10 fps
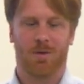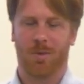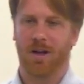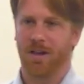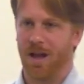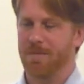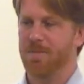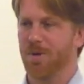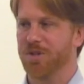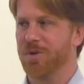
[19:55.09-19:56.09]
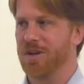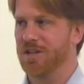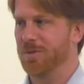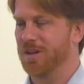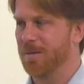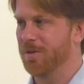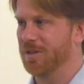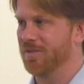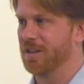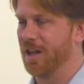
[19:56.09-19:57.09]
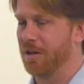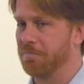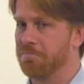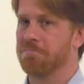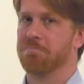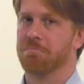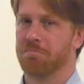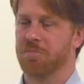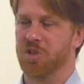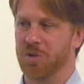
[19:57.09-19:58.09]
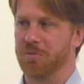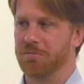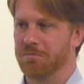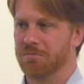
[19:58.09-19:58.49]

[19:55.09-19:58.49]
well, how many ports do I need to enable this VLAN? Two.